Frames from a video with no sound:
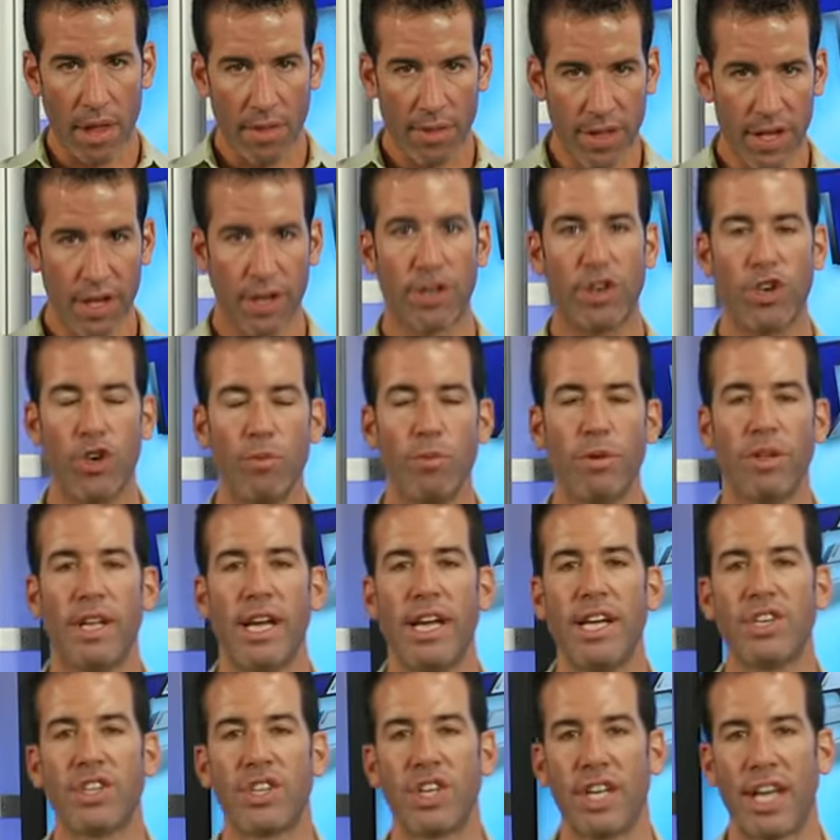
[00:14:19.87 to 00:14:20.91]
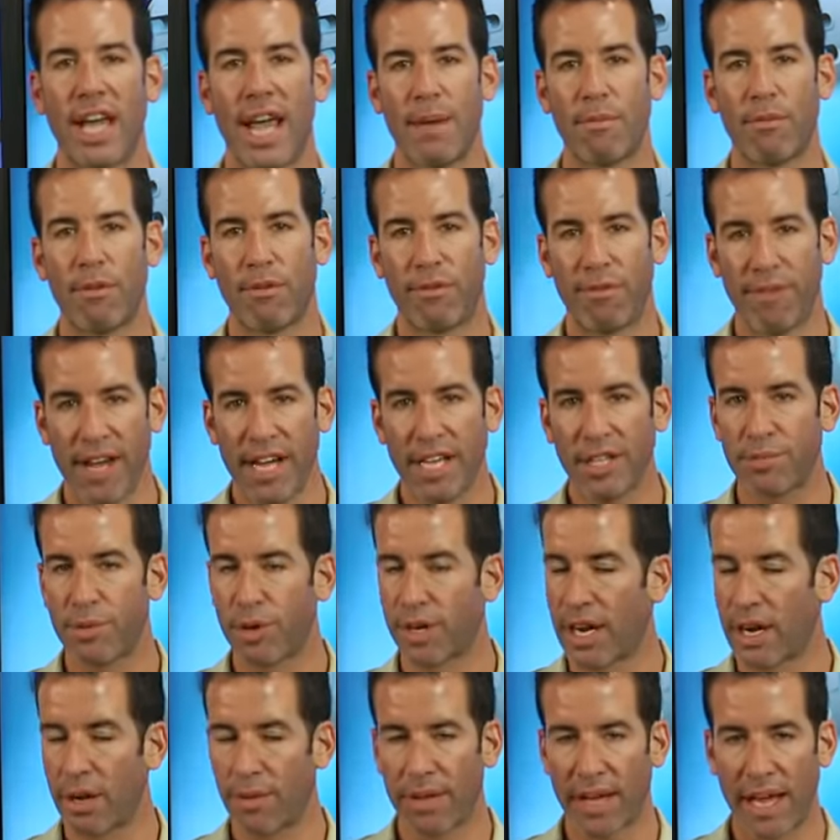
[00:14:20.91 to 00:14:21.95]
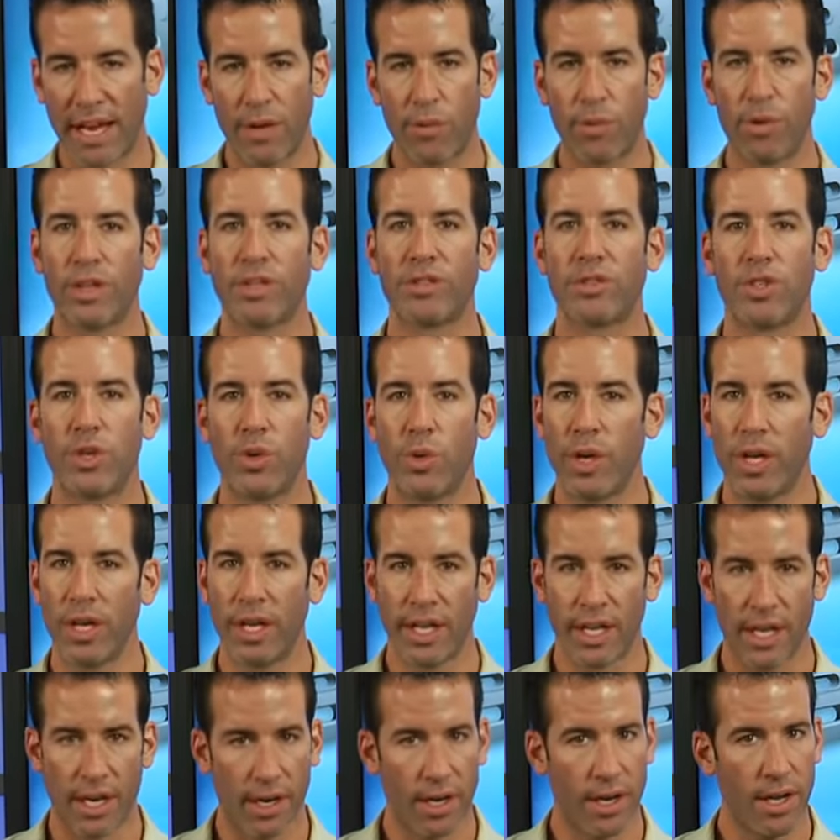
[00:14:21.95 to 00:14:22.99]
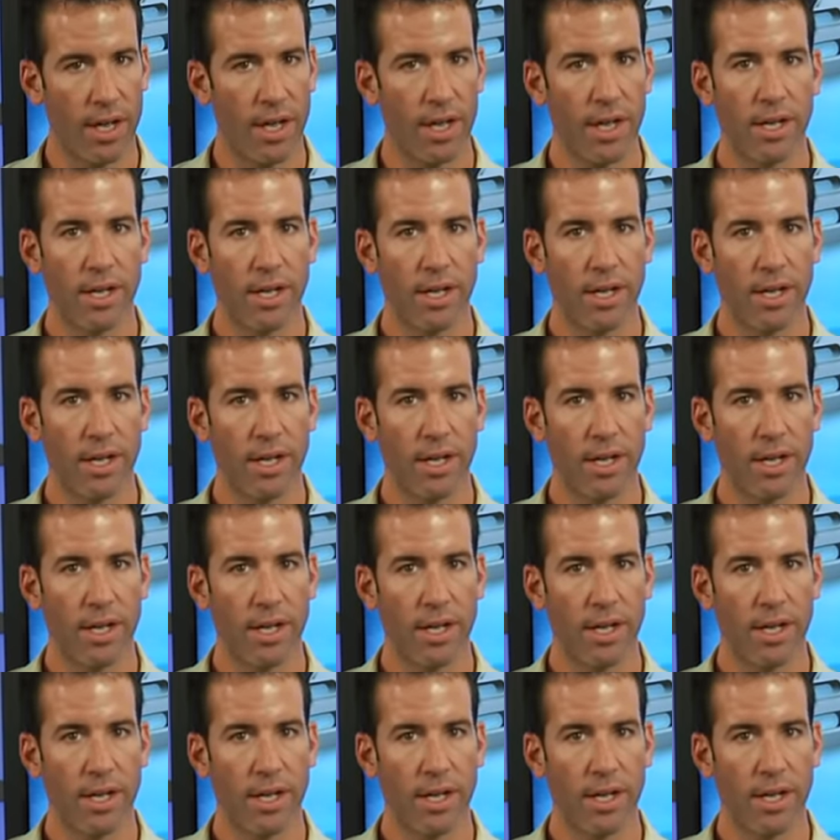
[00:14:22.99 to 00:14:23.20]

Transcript: the accumulation game of Facebook. I don't think anyone is doing it here.